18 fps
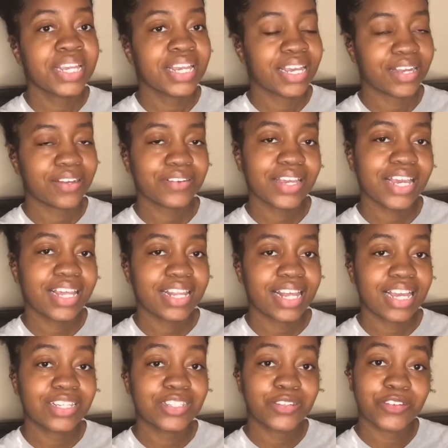Okay,
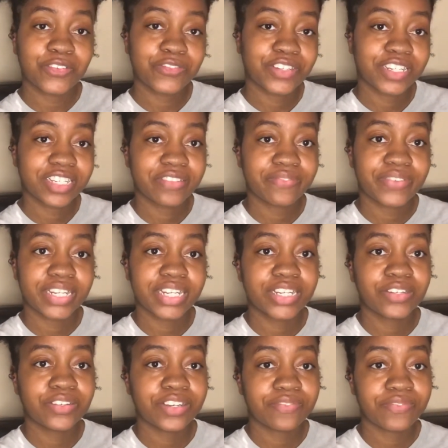that is all for this
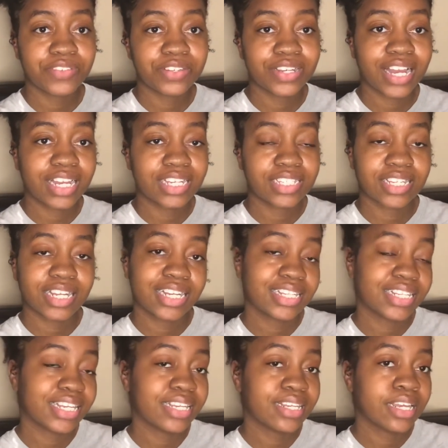video. If you guys liked
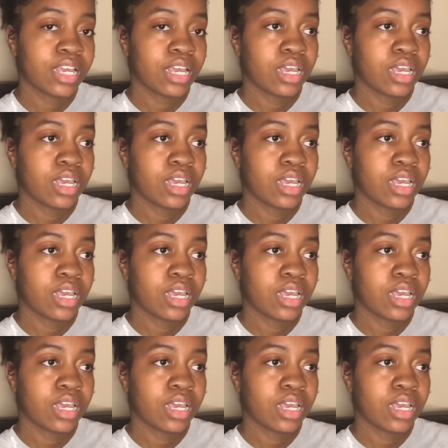it,